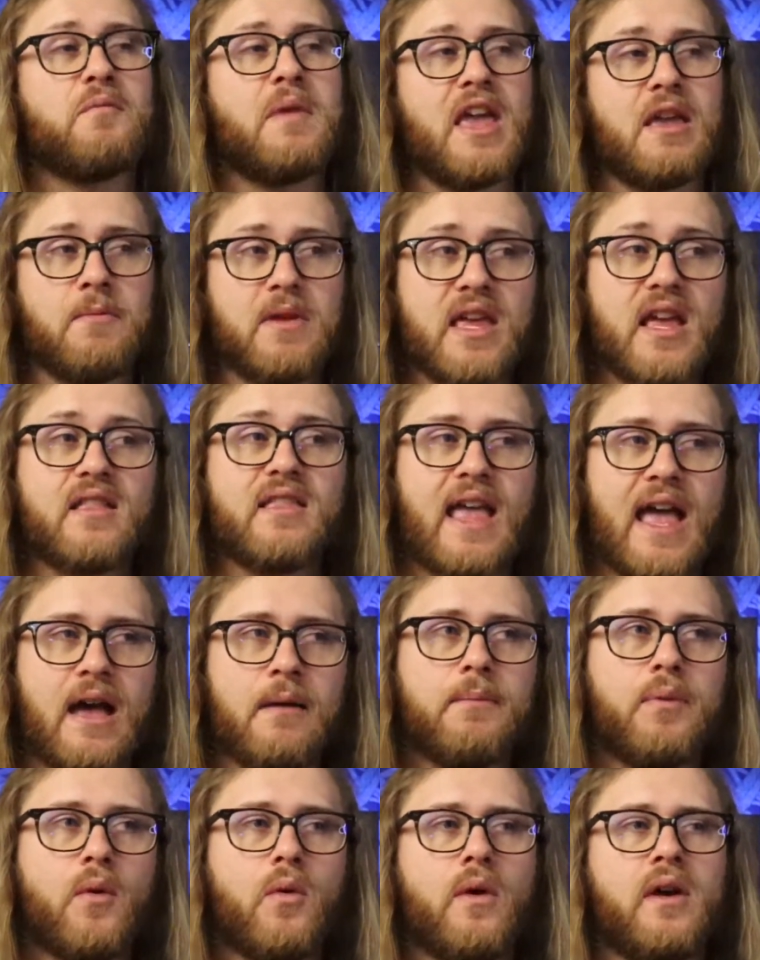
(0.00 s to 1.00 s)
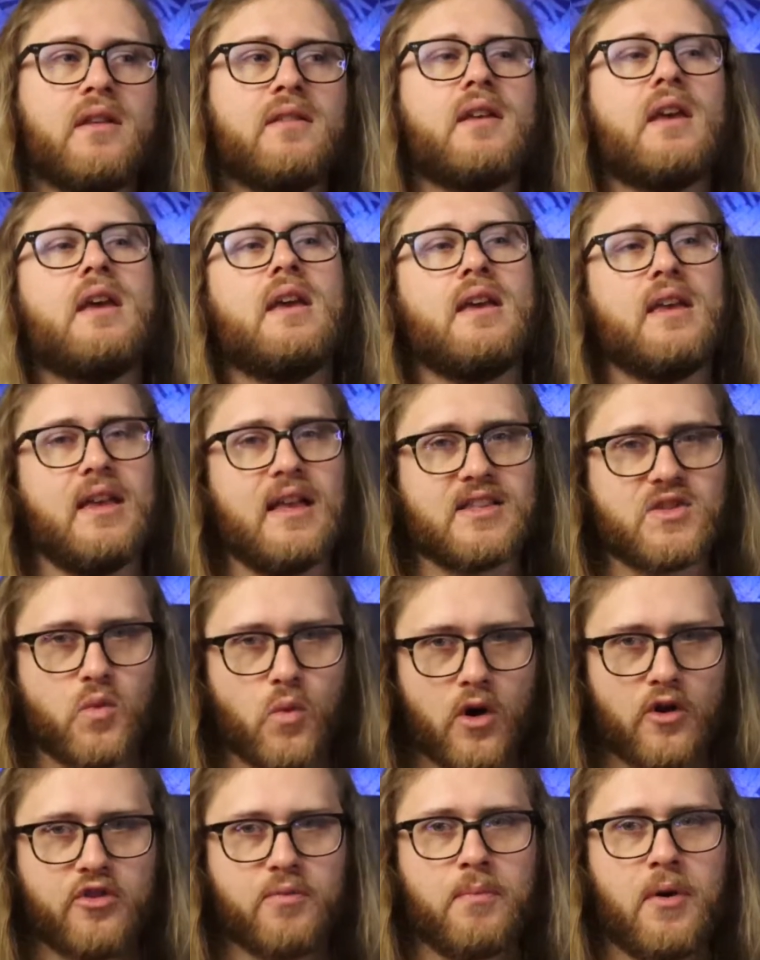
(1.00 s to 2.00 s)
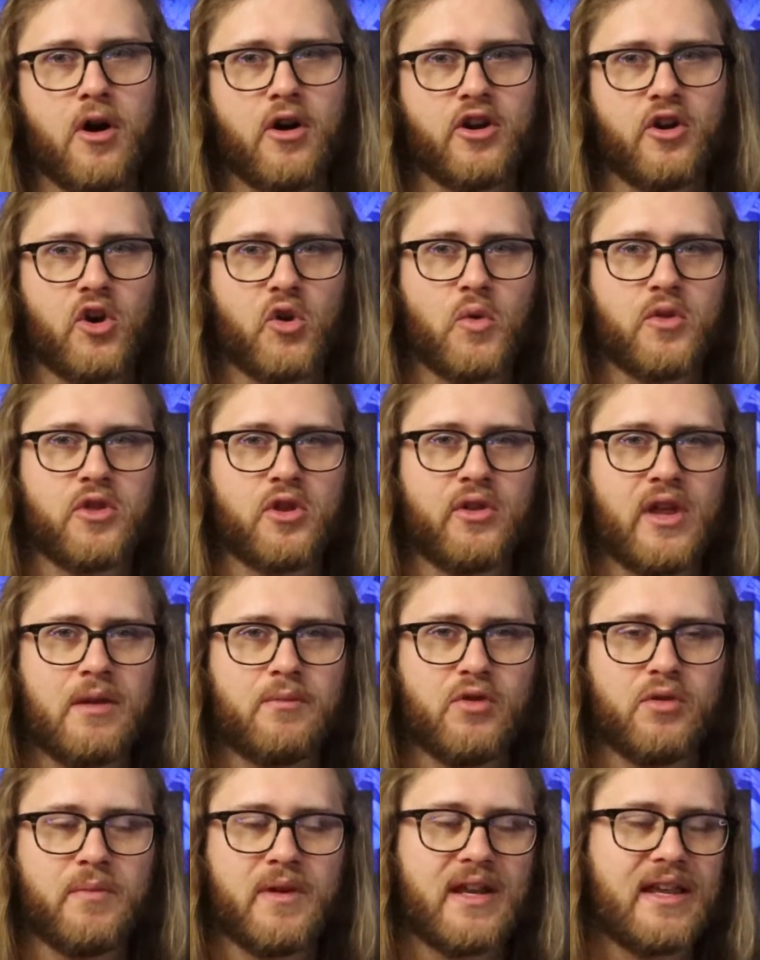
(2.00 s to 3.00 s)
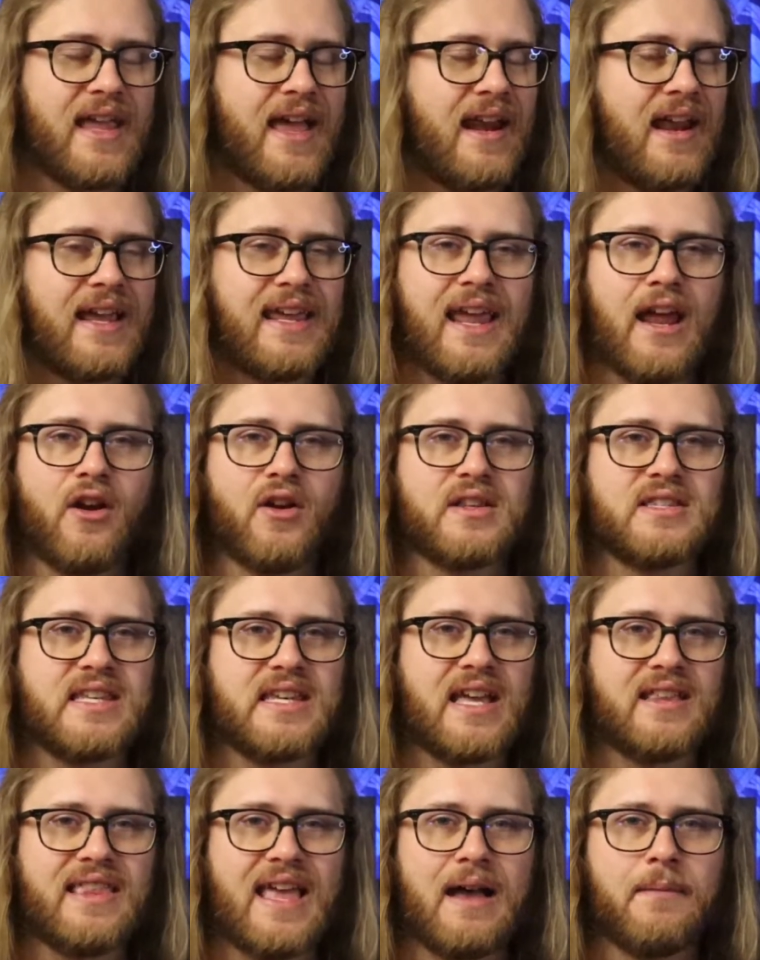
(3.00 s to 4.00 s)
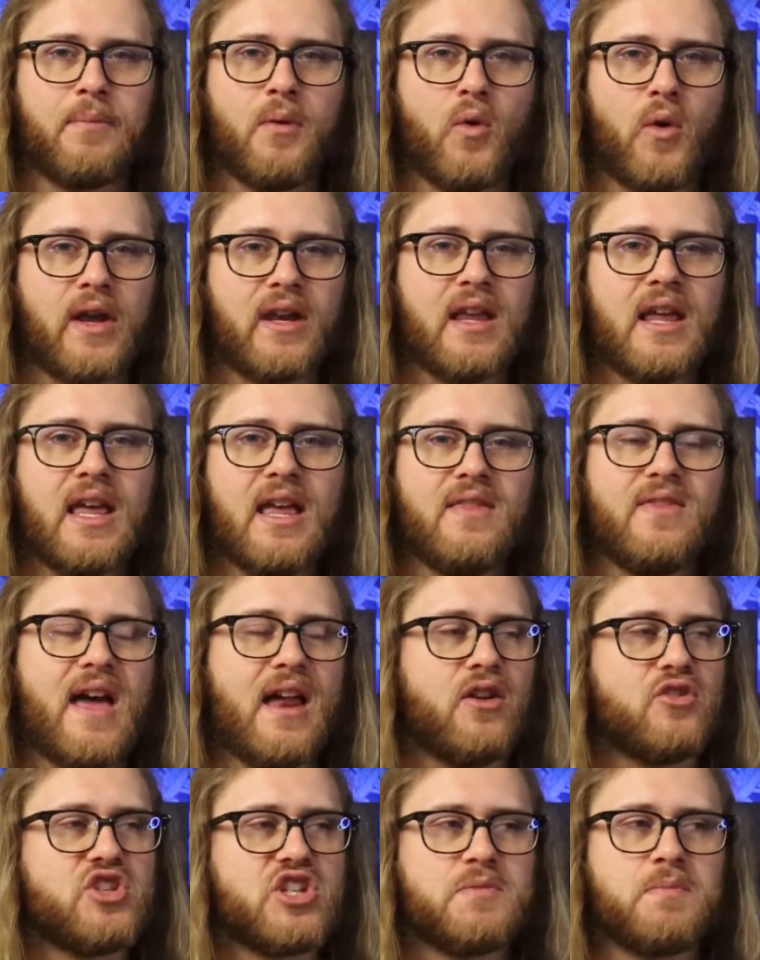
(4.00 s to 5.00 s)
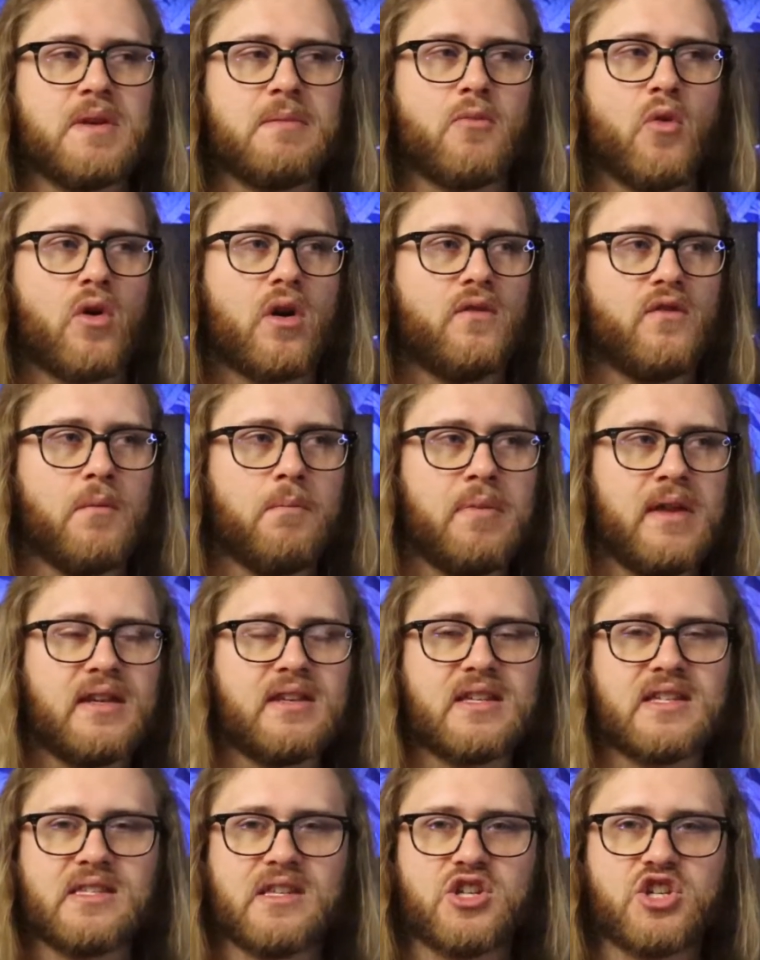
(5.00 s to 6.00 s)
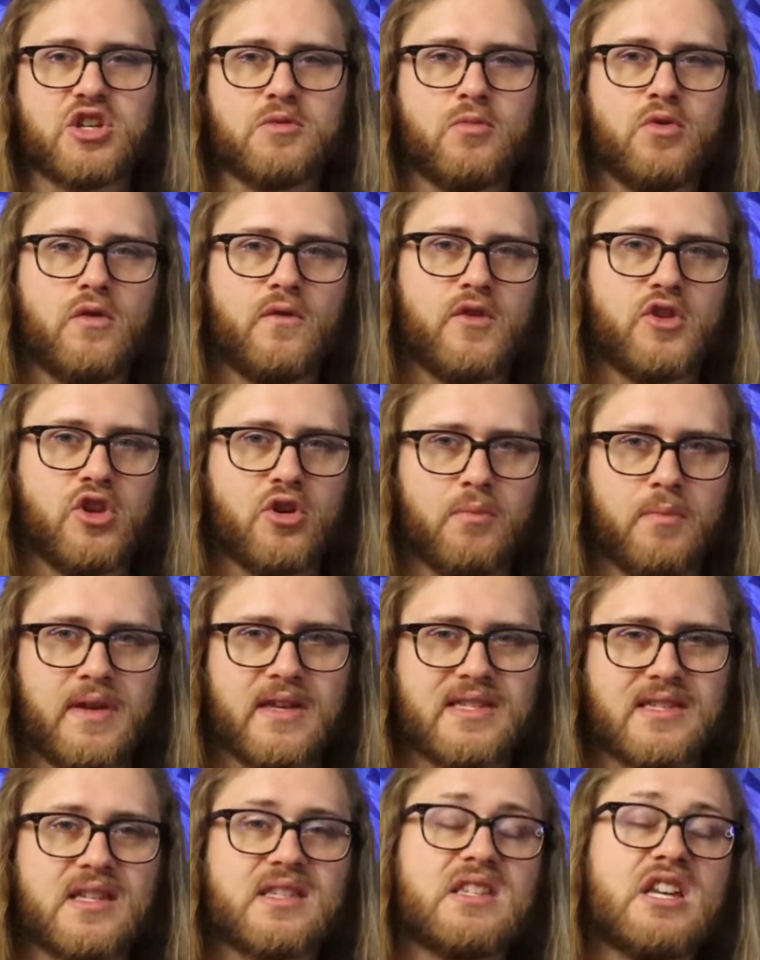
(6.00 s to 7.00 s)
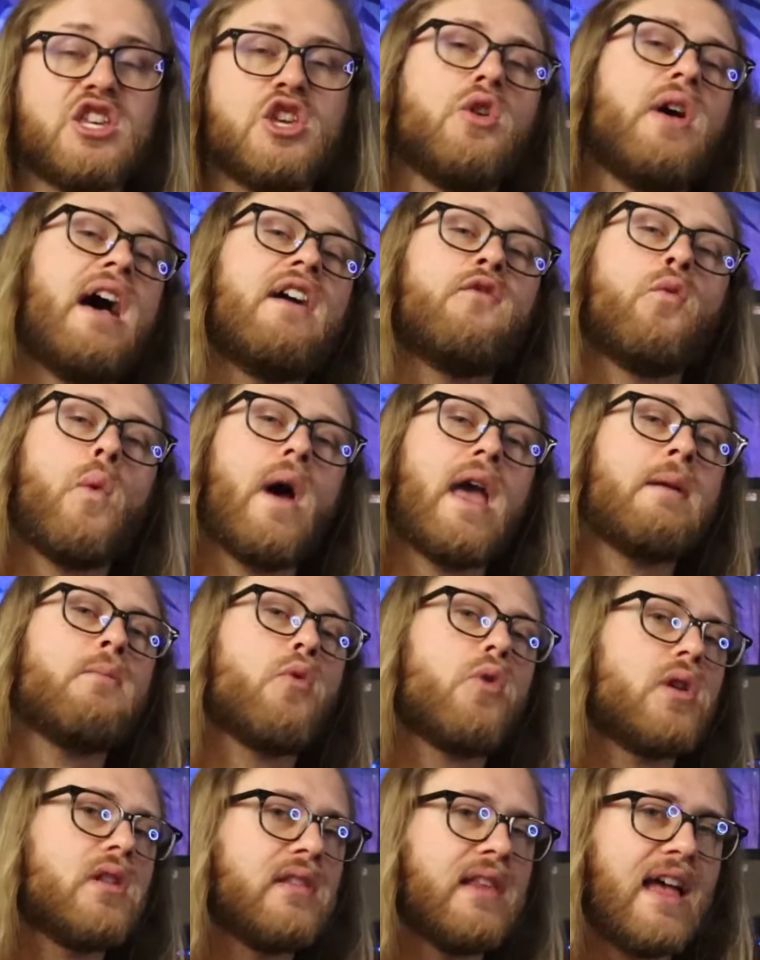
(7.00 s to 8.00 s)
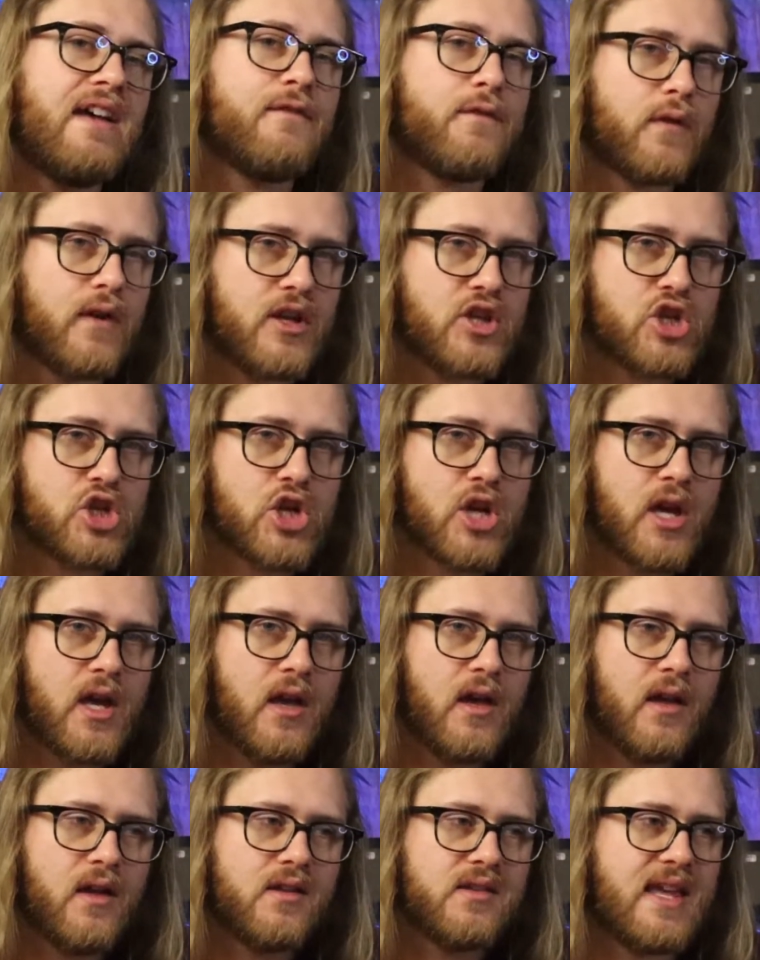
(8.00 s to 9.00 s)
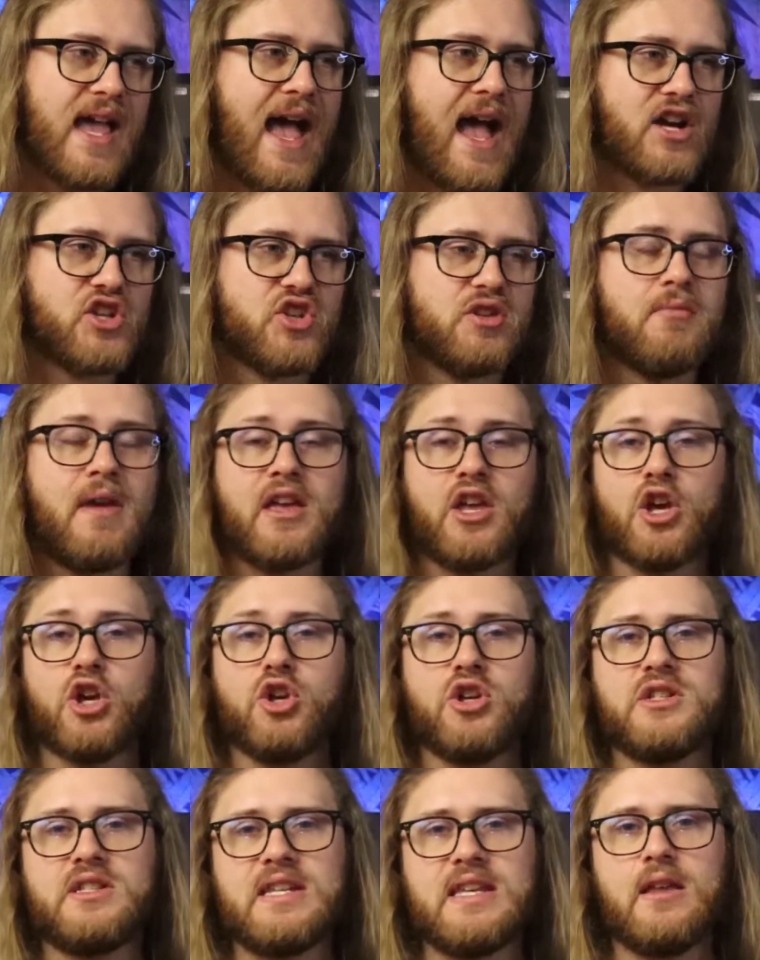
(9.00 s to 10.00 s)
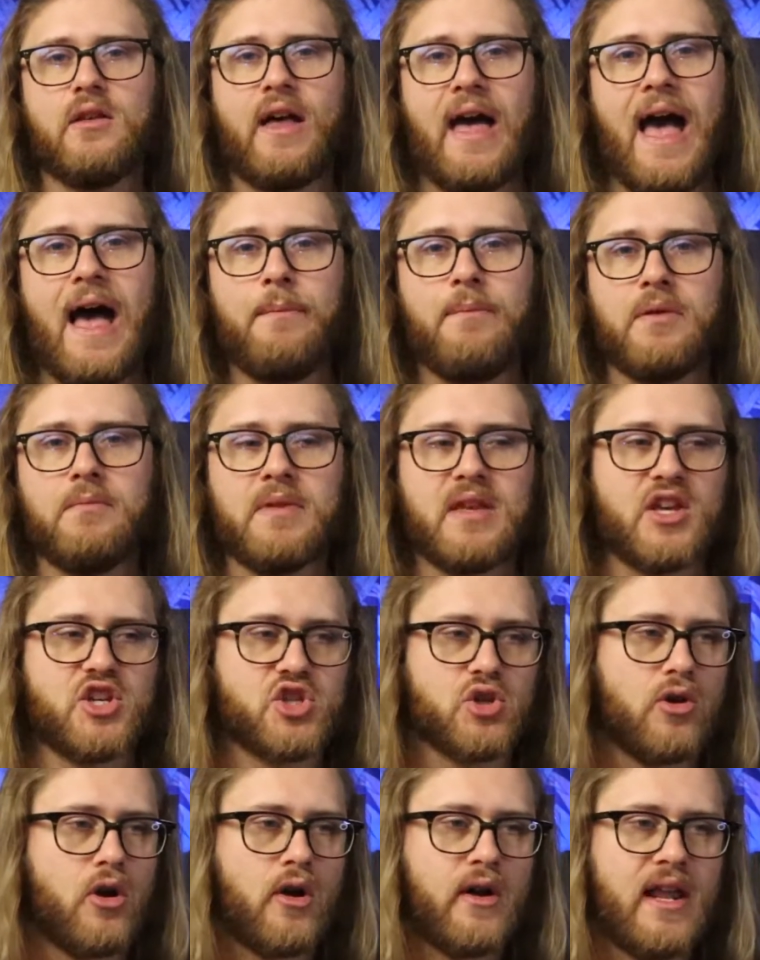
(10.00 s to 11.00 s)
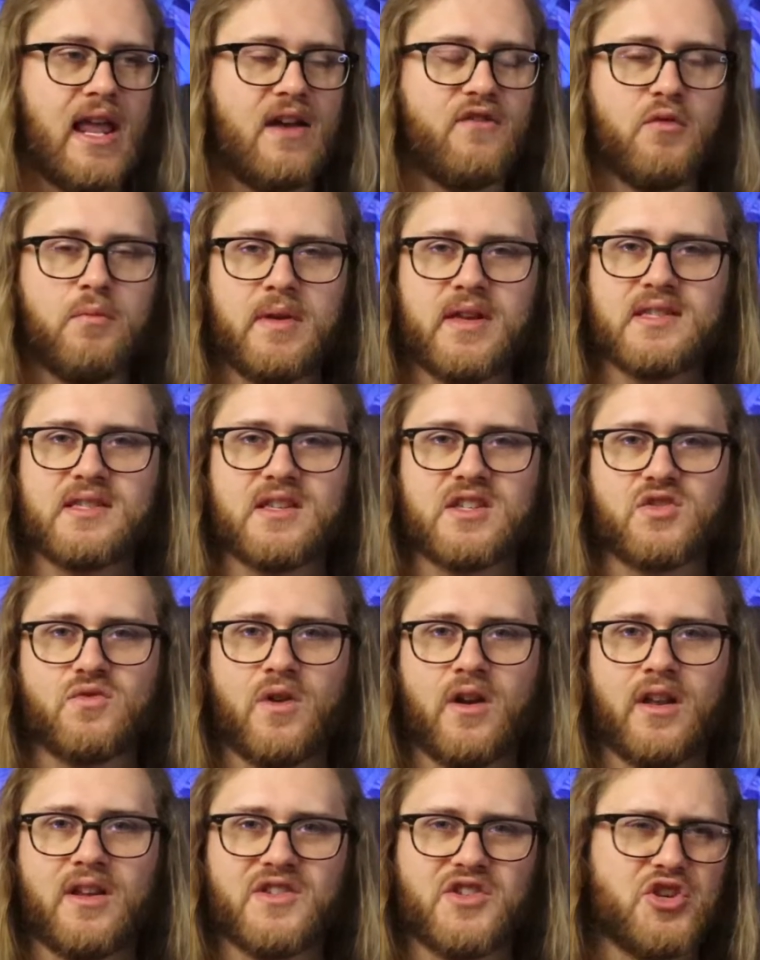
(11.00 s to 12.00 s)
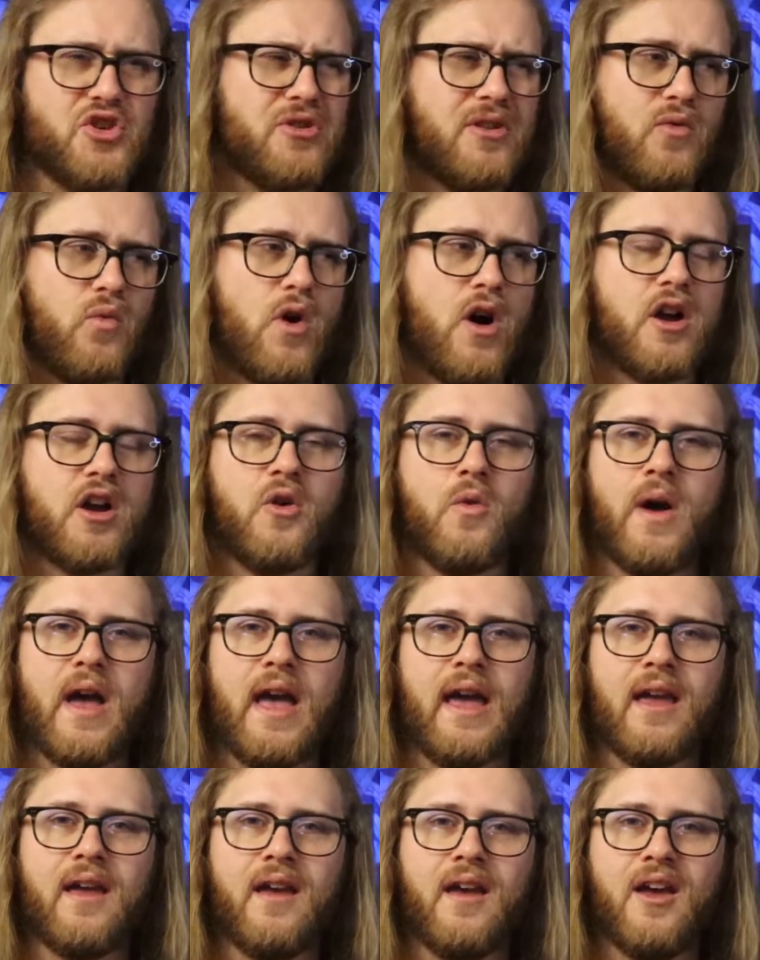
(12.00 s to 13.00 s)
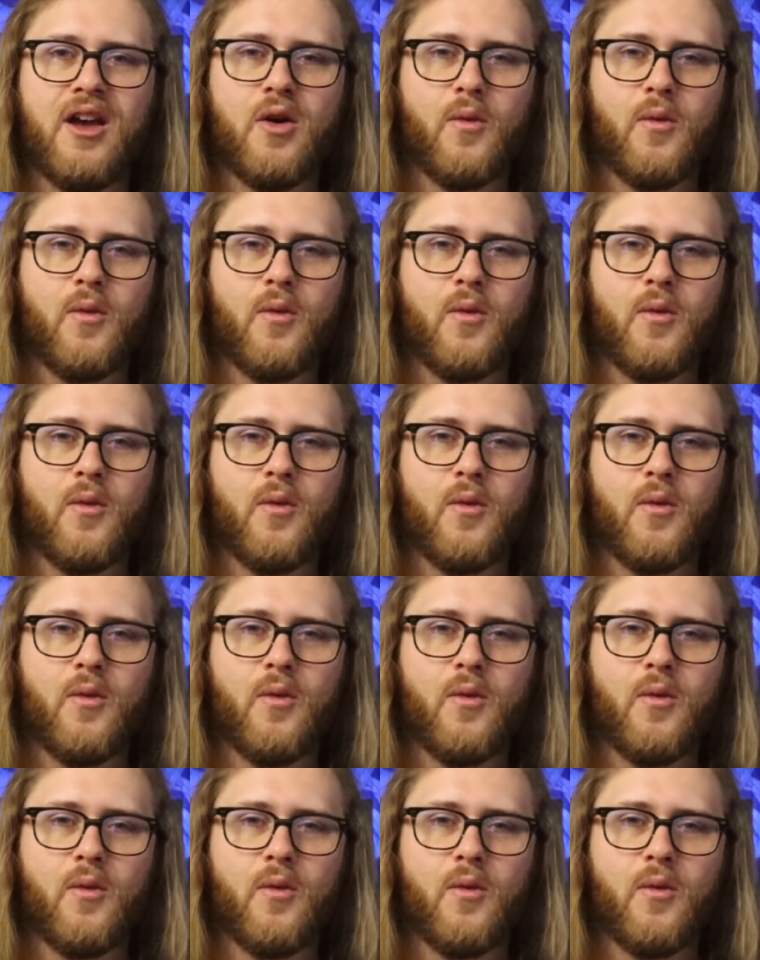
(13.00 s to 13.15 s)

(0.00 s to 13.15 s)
Maybe at that point, it's worth partnering with the label. But again, I guarantee at that point, that'll just be more of a big decision move in your business and you'll have way more leverage to actually make a good deal happen because you'll already have a business running, so you can walk away.